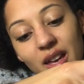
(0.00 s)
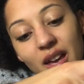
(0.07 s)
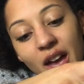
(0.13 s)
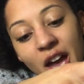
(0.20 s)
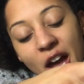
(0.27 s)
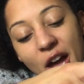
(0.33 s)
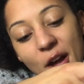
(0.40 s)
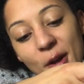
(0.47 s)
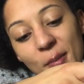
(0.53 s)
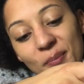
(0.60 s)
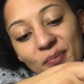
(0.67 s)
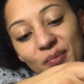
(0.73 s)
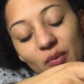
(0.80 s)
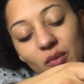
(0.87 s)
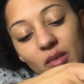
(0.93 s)

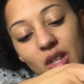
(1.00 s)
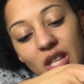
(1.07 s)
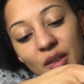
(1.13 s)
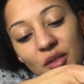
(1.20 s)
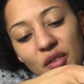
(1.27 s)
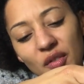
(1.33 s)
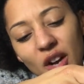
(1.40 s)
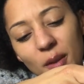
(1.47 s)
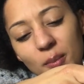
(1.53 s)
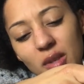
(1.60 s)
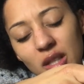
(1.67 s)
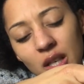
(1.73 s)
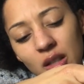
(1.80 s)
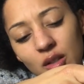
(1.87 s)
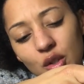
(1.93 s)
75%
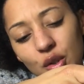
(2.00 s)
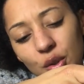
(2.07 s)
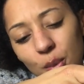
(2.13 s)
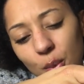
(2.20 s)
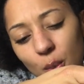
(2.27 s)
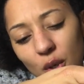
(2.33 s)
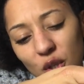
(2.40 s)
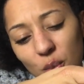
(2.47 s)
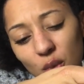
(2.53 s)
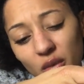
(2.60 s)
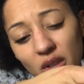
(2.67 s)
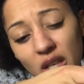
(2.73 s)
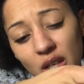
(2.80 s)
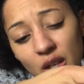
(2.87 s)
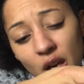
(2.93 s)
superwash
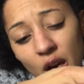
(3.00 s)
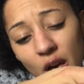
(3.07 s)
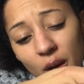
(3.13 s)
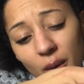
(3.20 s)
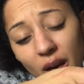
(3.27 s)
merino